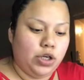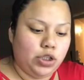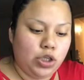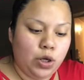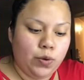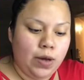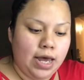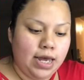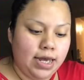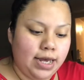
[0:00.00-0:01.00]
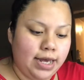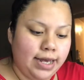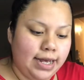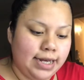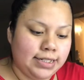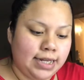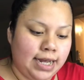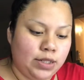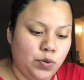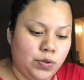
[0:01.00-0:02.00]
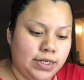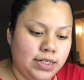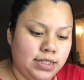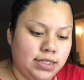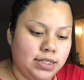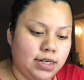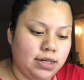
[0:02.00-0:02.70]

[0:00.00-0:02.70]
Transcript: So as I do this,